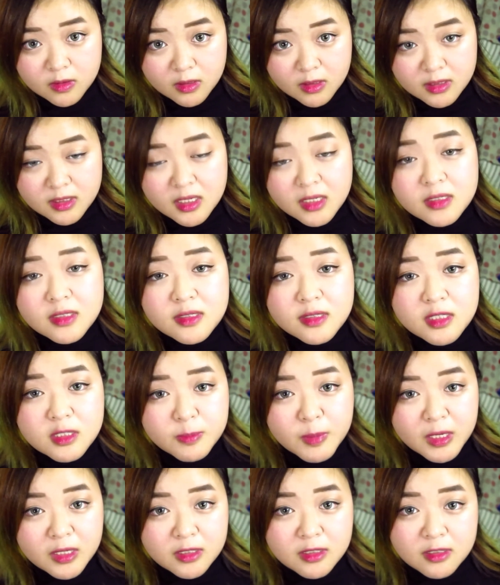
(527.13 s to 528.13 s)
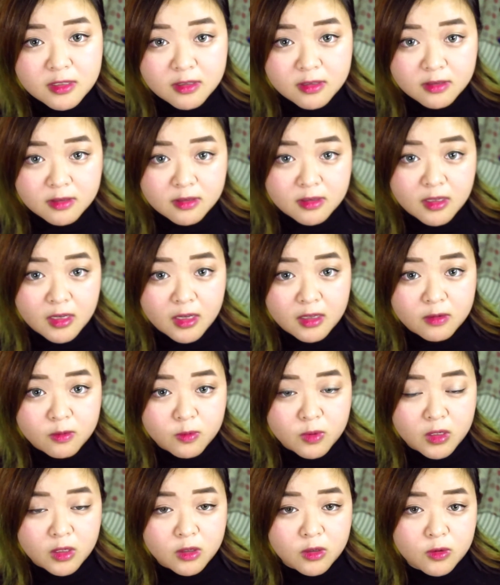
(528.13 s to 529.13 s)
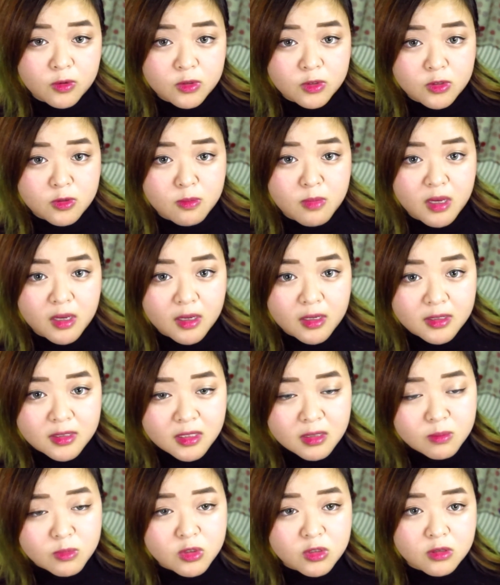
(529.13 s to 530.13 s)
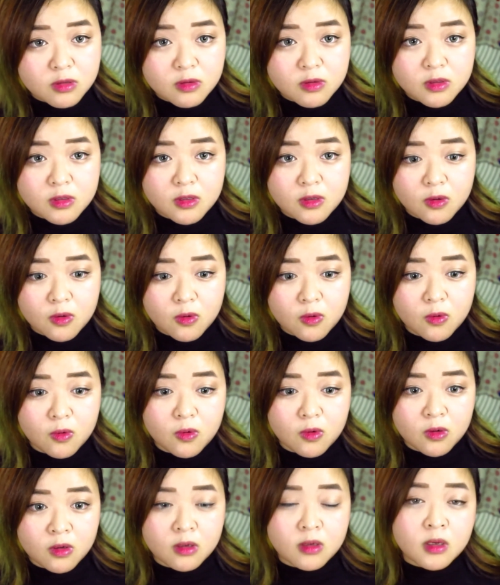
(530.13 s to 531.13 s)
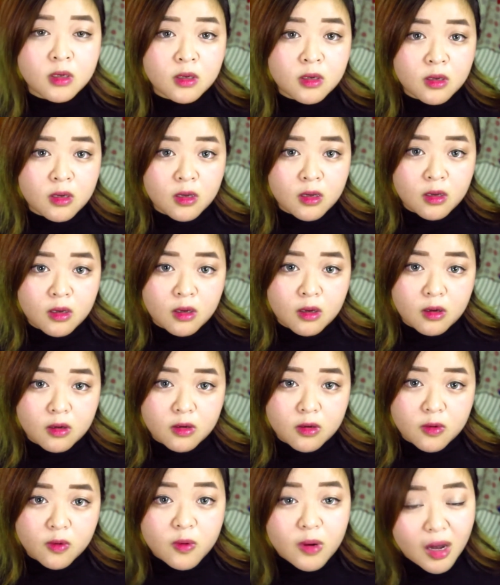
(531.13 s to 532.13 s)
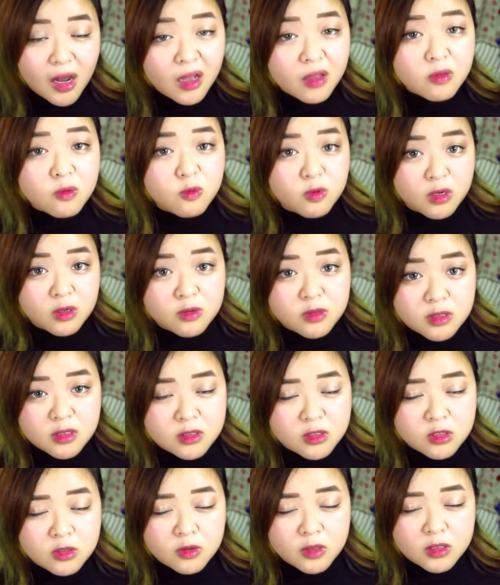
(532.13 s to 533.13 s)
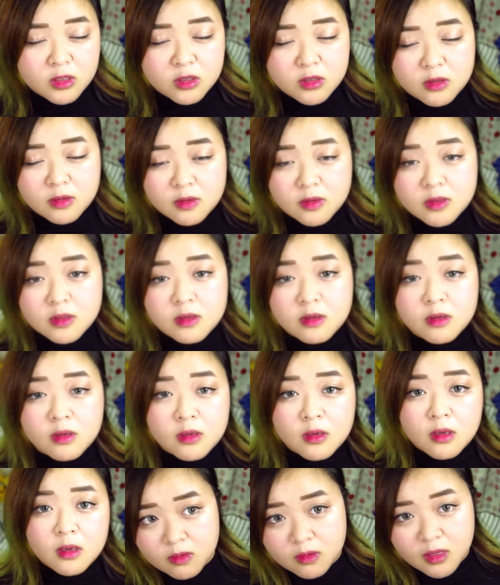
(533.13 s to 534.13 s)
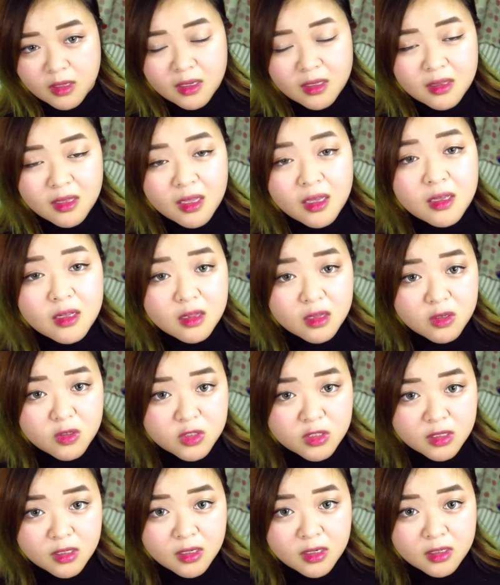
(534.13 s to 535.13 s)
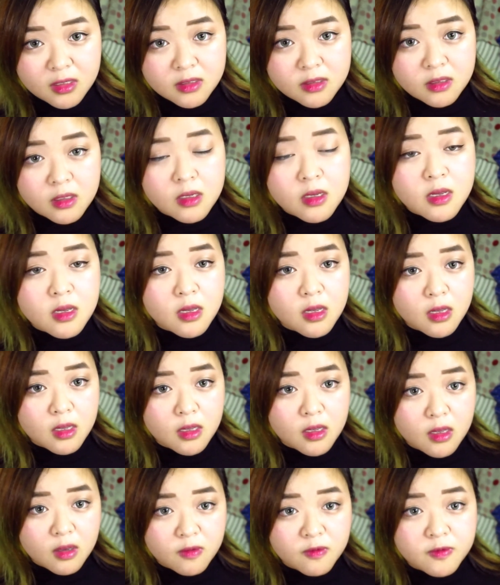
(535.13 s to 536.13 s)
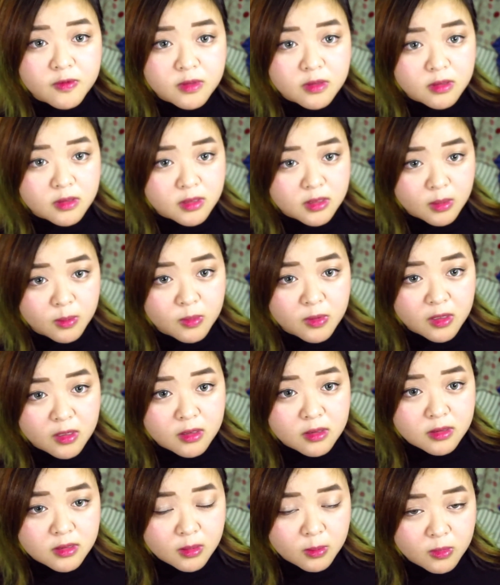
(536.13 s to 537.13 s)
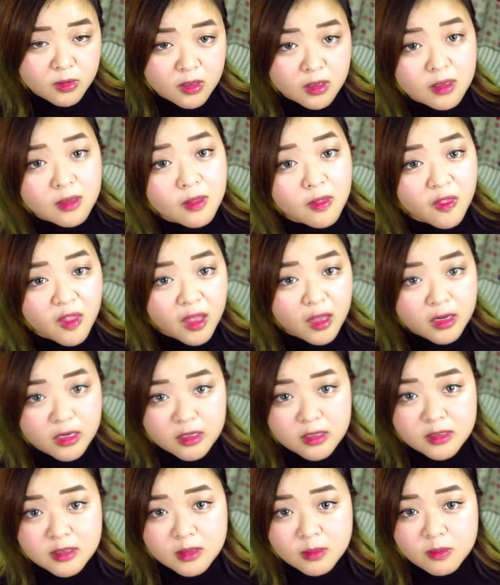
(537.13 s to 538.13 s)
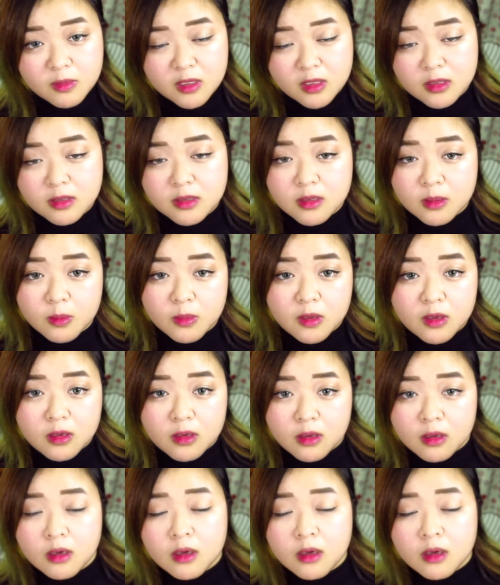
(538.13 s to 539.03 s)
a sentence pattern that we use to make assumptions or, unreal situations. In English, it is if something something, then something something.